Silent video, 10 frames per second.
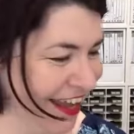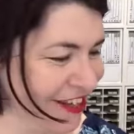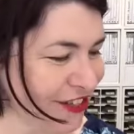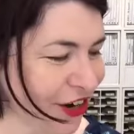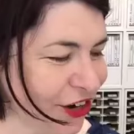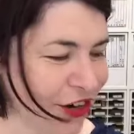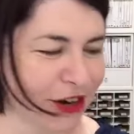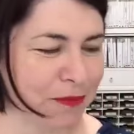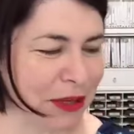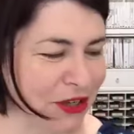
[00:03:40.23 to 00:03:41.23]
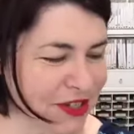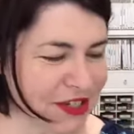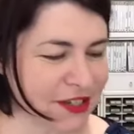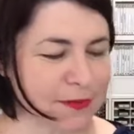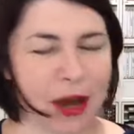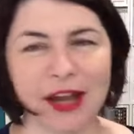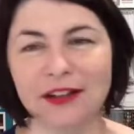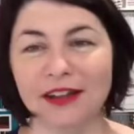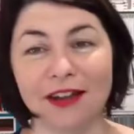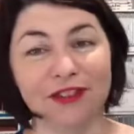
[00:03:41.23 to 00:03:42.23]
So, because this is my
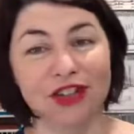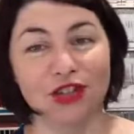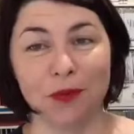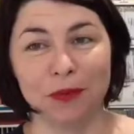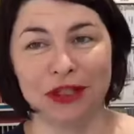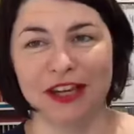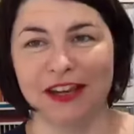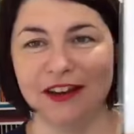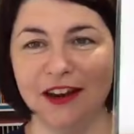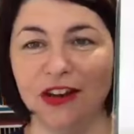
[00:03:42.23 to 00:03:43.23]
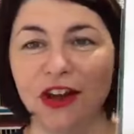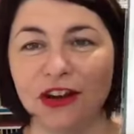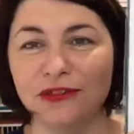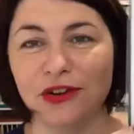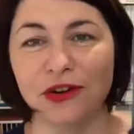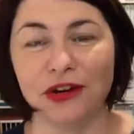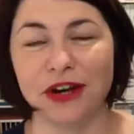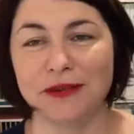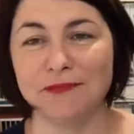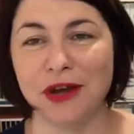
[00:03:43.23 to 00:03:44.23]
Love It Chop It kit, a lot of you are
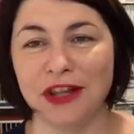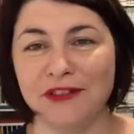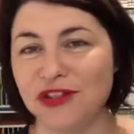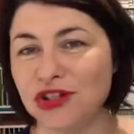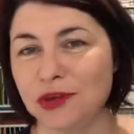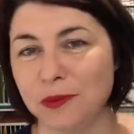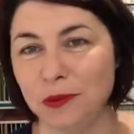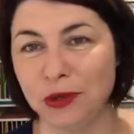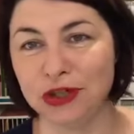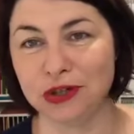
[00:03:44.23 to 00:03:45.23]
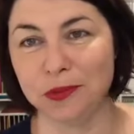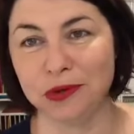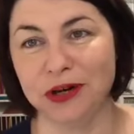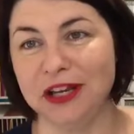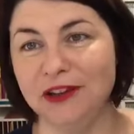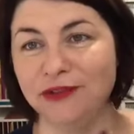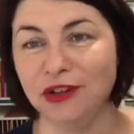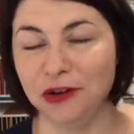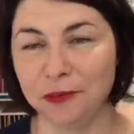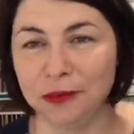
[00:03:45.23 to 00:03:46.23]
in my Love It Chop It workshop already. If
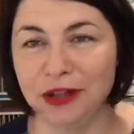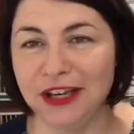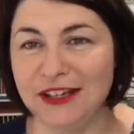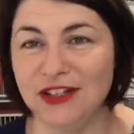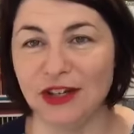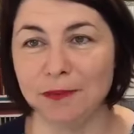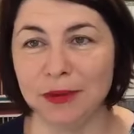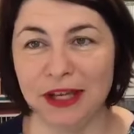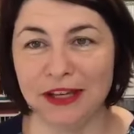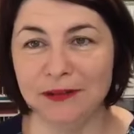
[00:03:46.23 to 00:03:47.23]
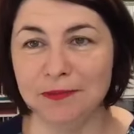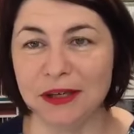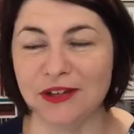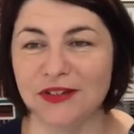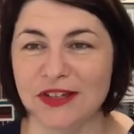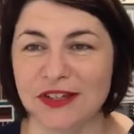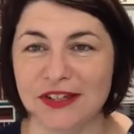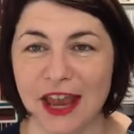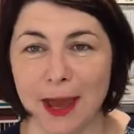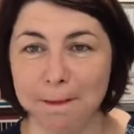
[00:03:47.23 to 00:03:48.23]
you're not, please jump in because
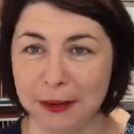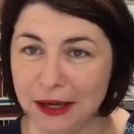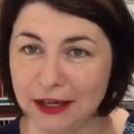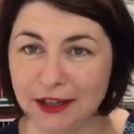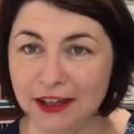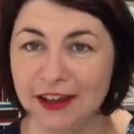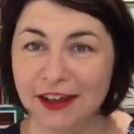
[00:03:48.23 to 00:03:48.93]
it's epic.